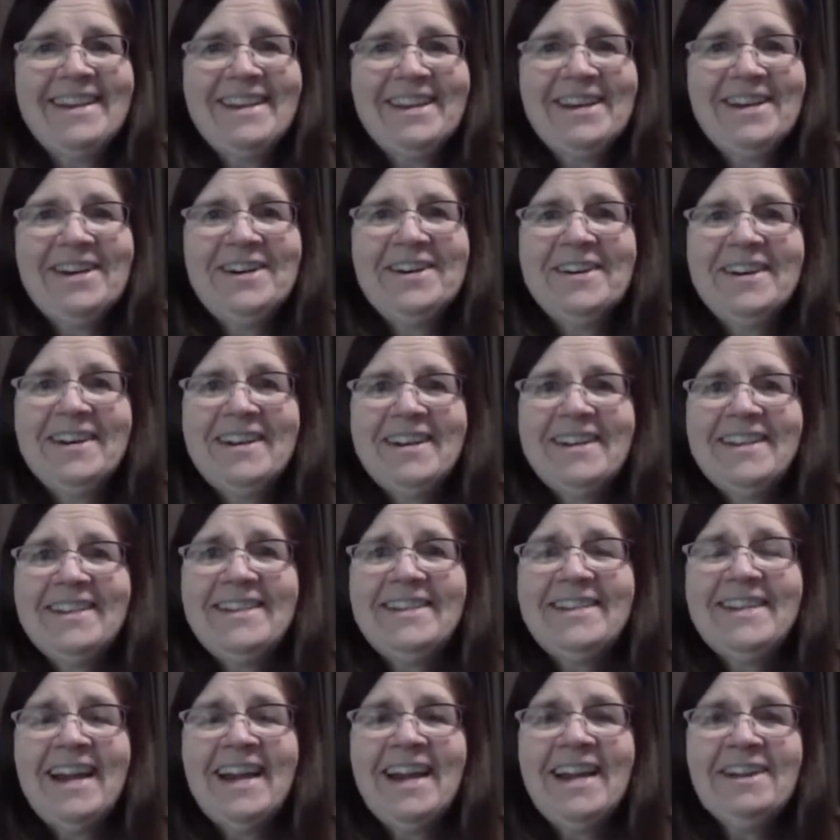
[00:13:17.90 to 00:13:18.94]
I know.
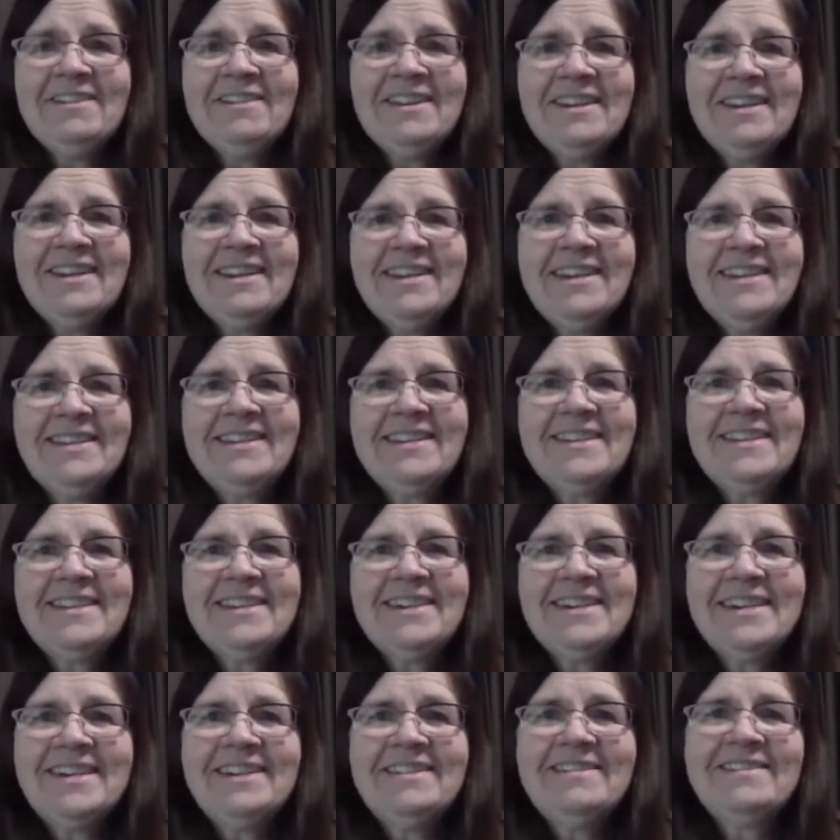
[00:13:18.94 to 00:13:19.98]
The diary is
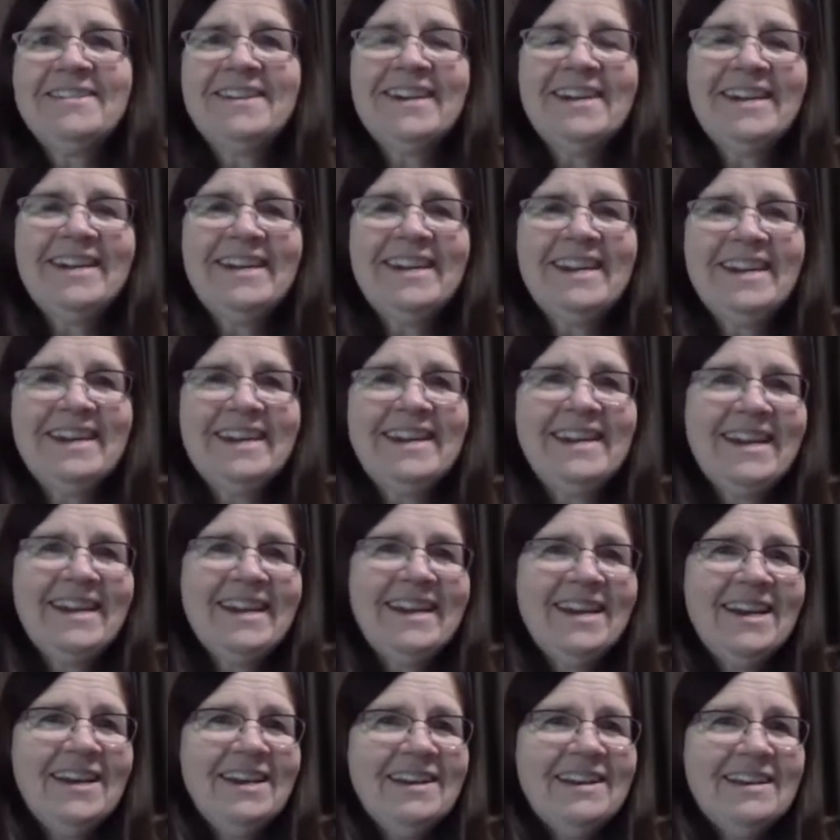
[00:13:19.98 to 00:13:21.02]
good, right?
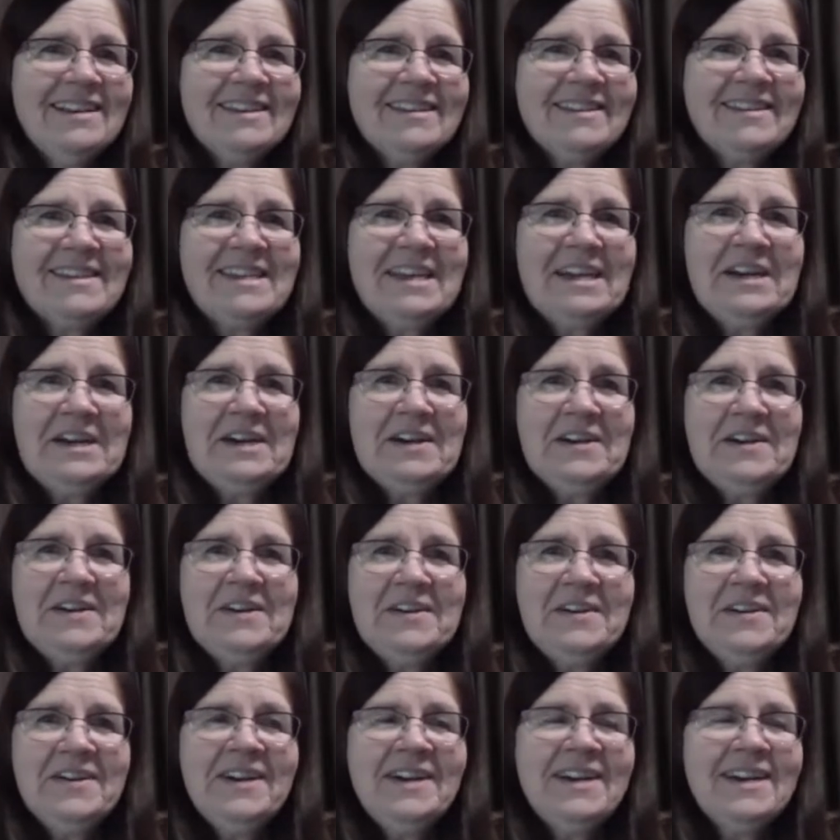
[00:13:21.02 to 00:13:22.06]

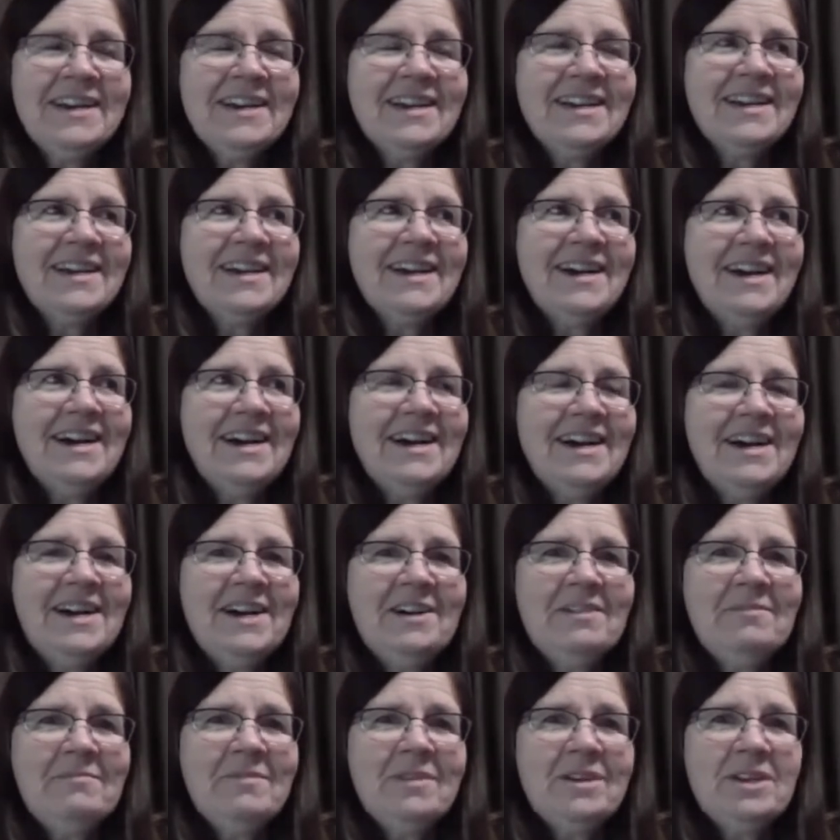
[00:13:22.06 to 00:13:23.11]
So
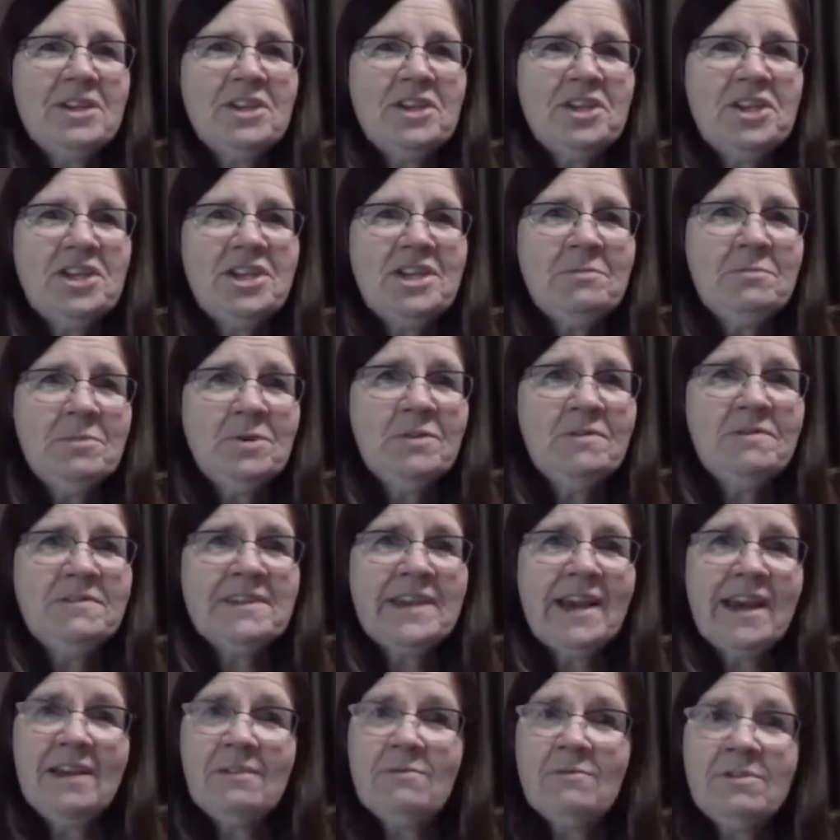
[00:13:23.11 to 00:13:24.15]
she
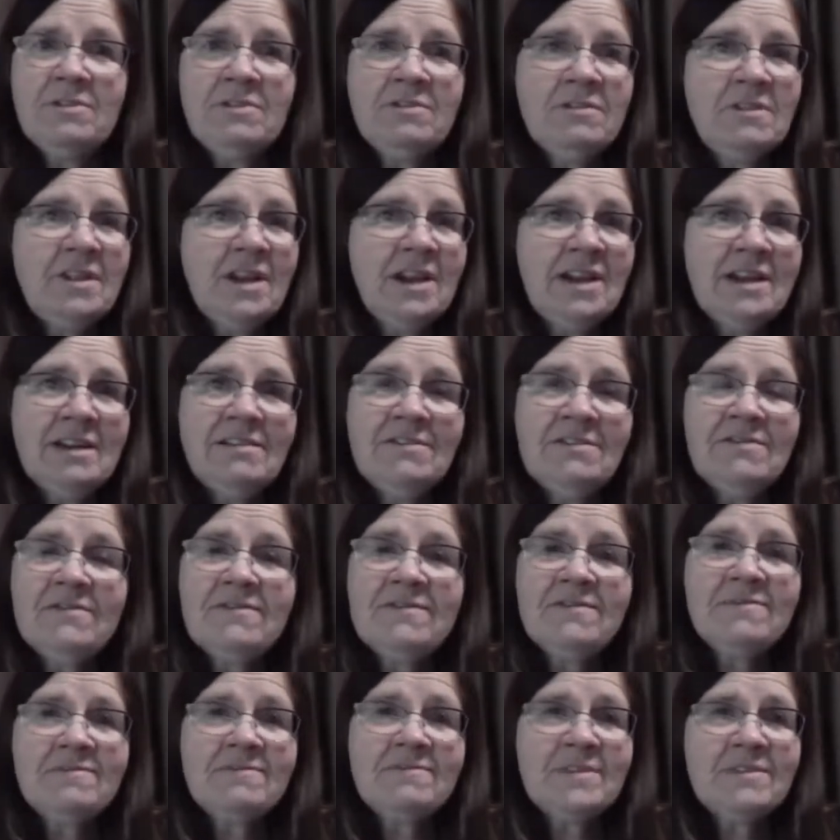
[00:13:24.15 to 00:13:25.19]
moves on with her
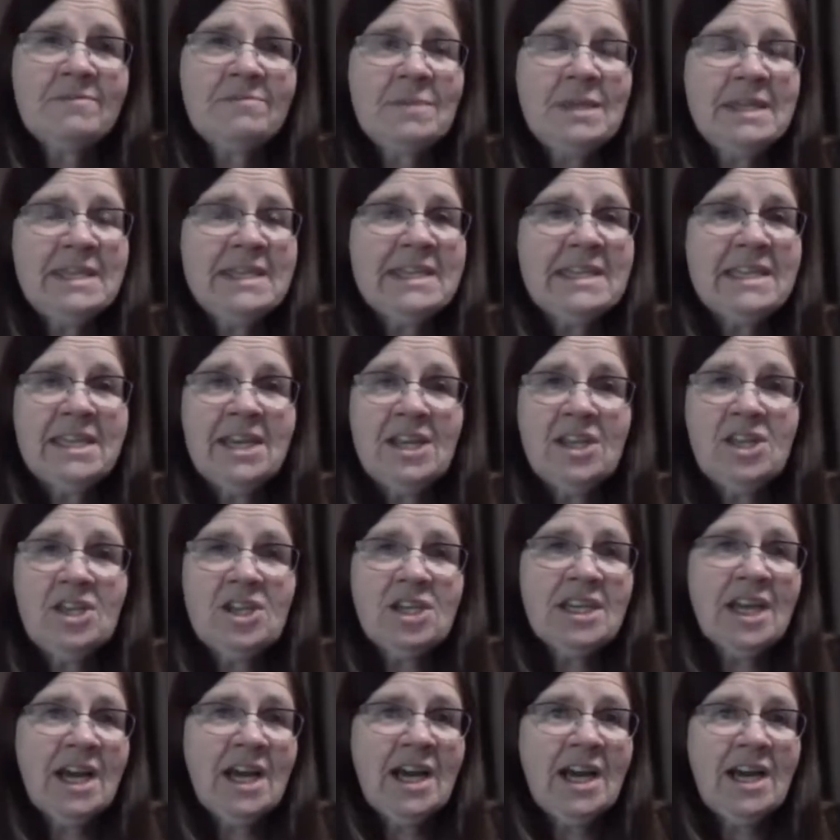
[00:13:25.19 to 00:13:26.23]
life, meets
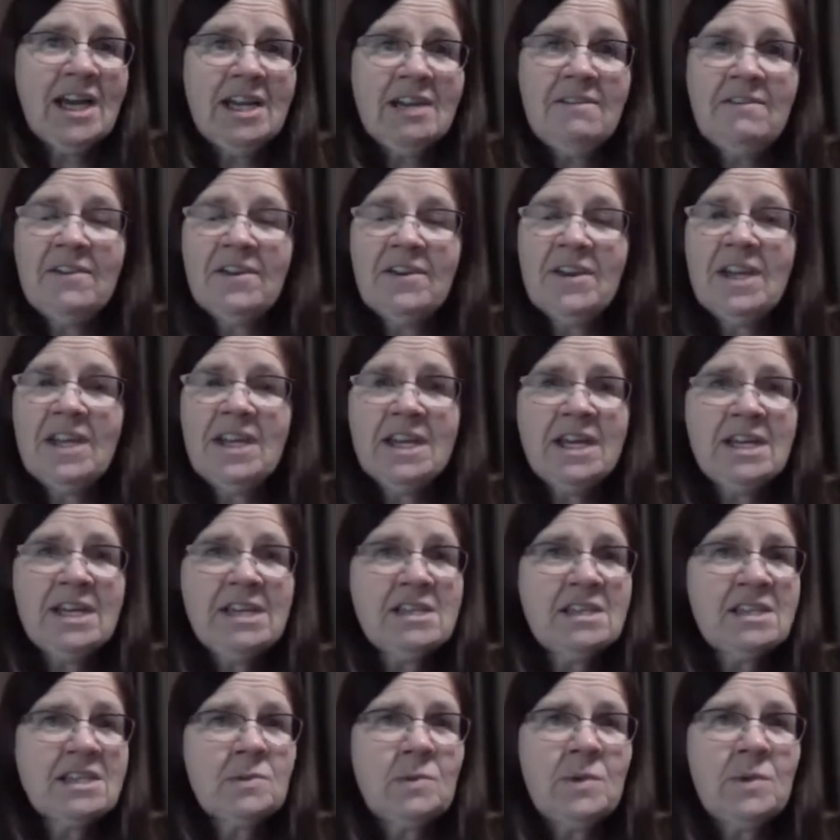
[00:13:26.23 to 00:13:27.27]
another guy, a very
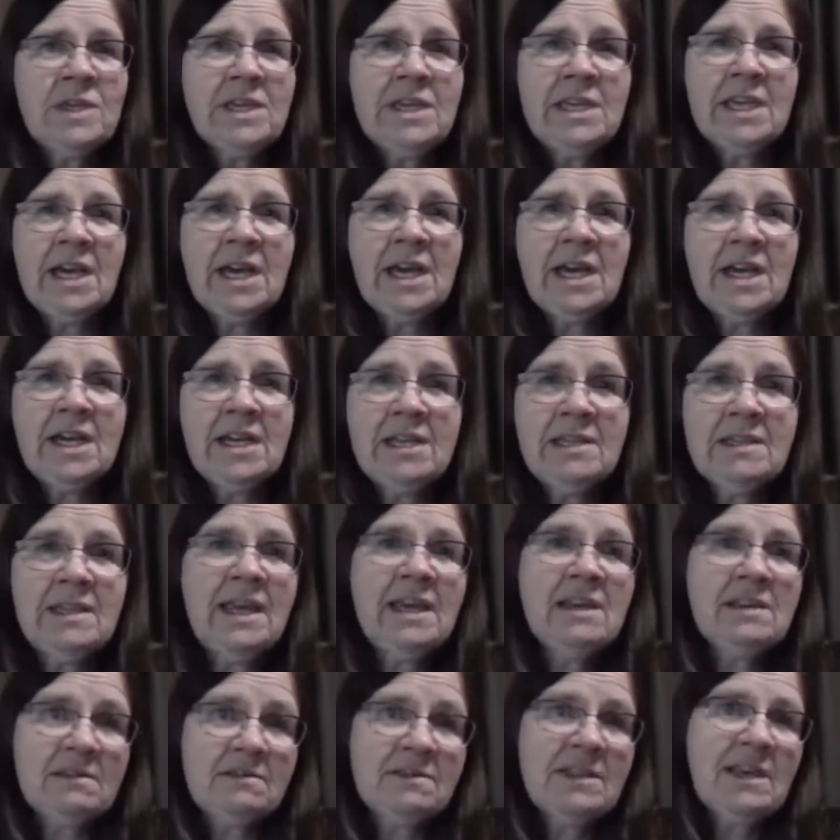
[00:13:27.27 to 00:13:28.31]
nice, sweet guy, and
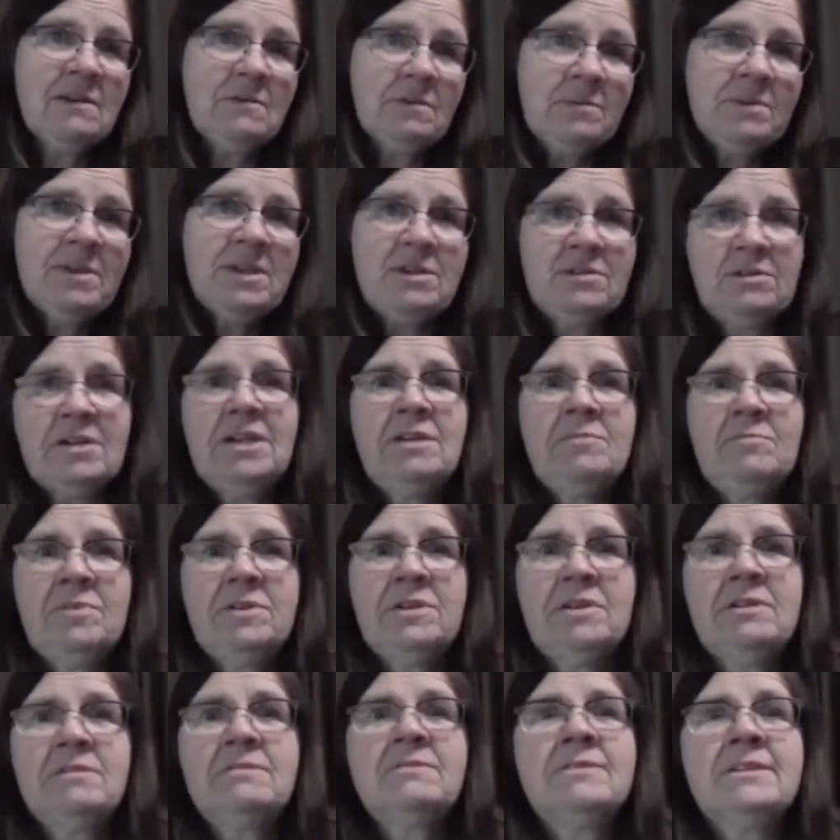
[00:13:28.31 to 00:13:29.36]
that would be
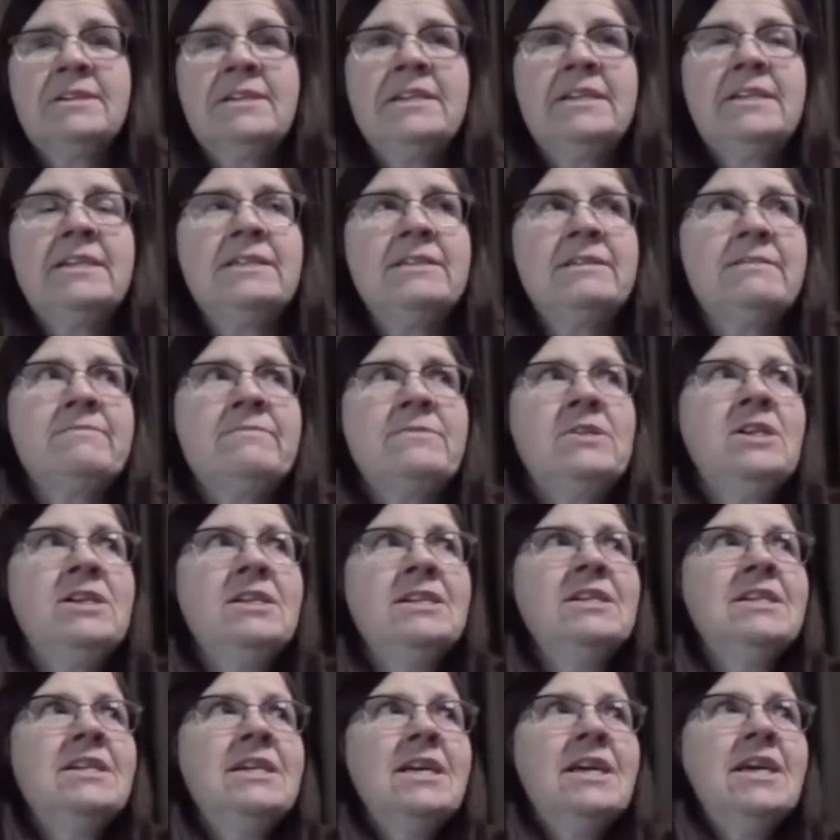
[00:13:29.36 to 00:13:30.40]
Grandpa, right?
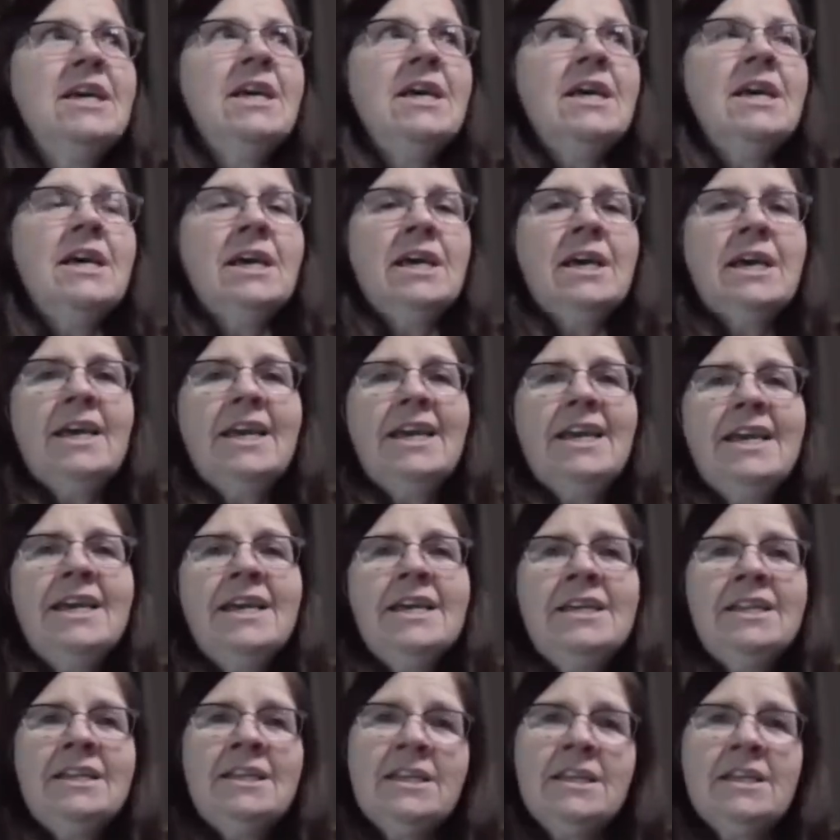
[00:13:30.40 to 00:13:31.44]

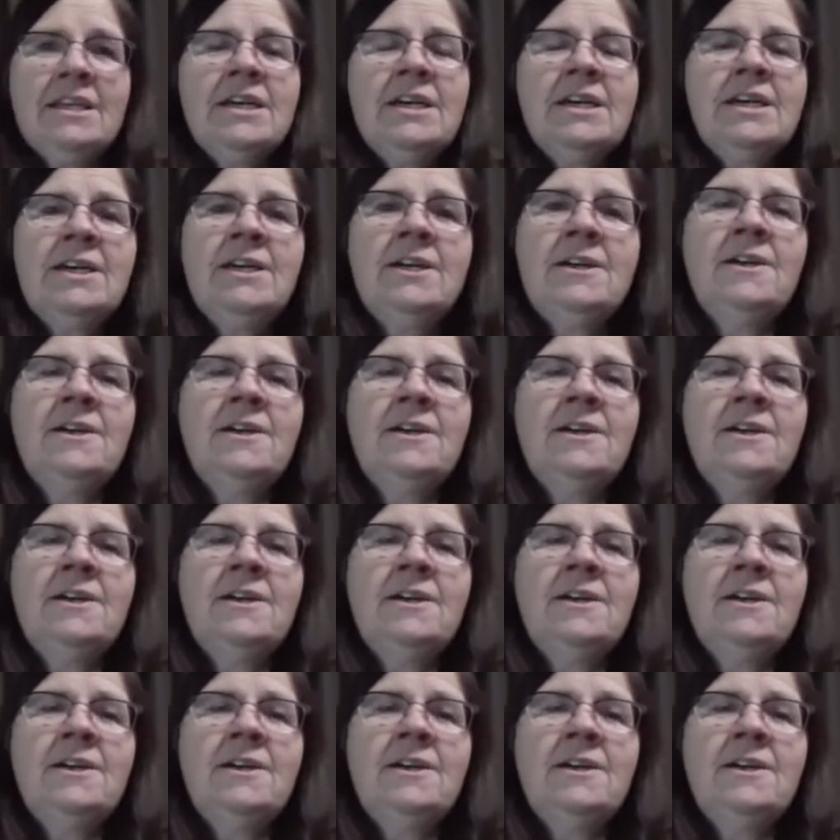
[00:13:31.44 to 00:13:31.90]
And